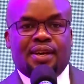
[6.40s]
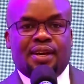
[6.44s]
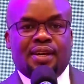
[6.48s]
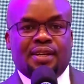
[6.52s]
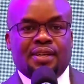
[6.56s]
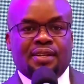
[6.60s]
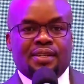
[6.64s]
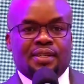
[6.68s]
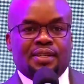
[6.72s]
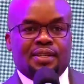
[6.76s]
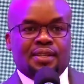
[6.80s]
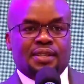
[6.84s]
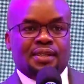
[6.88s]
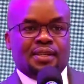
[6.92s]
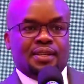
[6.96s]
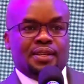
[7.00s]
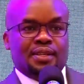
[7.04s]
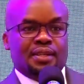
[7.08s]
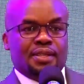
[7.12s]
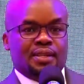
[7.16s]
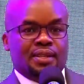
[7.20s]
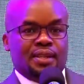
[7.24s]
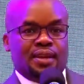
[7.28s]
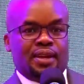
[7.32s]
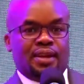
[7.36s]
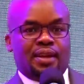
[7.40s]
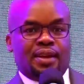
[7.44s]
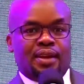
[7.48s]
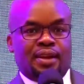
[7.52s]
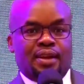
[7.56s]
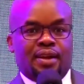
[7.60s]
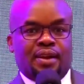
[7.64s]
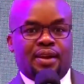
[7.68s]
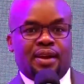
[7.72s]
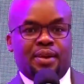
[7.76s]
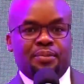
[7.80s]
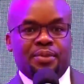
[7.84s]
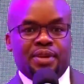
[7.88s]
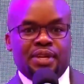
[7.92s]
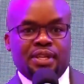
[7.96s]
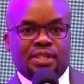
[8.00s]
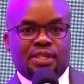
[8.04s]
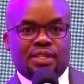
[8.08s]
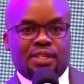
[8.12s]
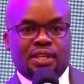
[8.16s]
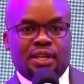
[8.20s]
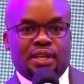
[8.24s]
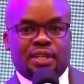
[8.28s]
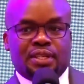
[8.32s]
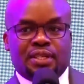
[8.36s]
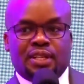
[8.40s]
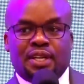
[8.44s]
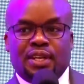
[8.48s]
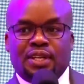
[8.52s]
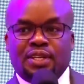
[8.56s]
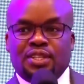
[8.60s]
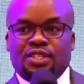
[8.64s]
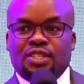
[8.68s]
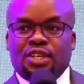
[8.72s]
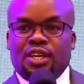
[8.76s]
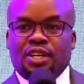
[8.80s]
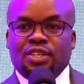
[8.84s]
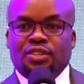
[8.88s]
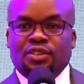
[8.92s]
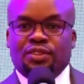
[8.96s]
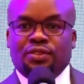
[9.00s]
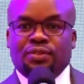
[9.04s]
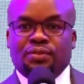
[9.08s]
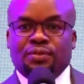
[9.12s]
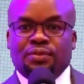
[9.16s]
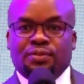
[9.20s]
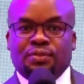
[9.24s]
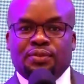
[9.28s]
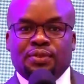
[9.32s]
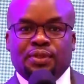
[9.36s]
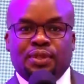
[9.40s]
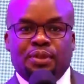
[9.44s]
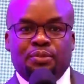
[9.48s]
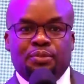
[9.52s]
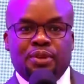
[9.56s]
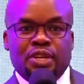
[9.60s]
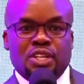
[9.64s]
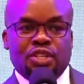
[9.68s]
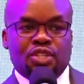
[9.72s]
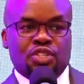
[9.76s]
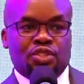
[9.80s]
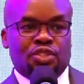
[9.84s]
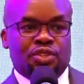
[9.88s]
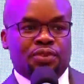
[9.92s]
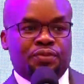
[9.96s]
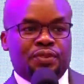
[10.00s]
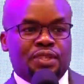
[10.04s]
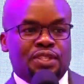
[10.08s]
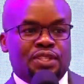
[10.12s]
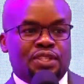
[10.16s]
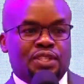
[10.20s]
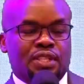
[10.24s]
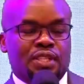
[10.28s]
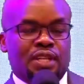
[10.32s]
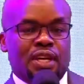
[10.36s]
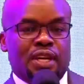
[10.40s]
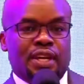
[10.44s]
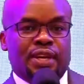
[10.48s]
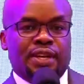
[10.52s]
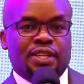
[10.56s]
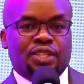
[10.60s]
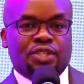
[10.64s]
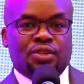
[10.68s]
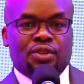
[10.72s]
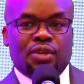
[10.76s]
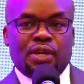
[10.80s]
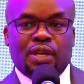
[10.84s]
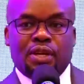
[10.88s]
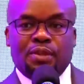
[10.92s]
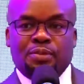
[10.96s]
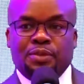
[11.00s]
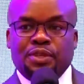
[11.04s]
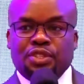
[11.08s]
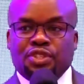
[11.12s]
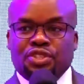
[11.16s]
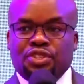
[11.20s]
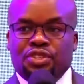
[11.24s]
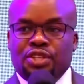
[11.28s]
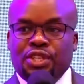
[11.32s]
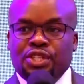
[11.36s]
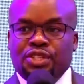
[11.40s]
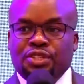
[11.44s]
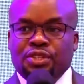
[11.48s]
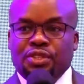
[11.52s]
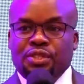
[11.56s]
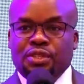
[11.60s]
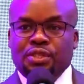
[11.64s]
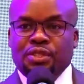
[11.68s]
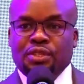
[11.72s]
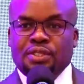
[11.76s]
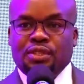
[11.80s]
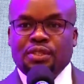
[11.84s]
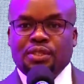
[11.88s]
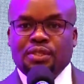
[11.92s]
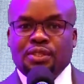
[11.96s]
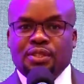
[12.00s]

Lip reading: and the Cabinet Secretary in charge of the Ministry of Interior and National Administration,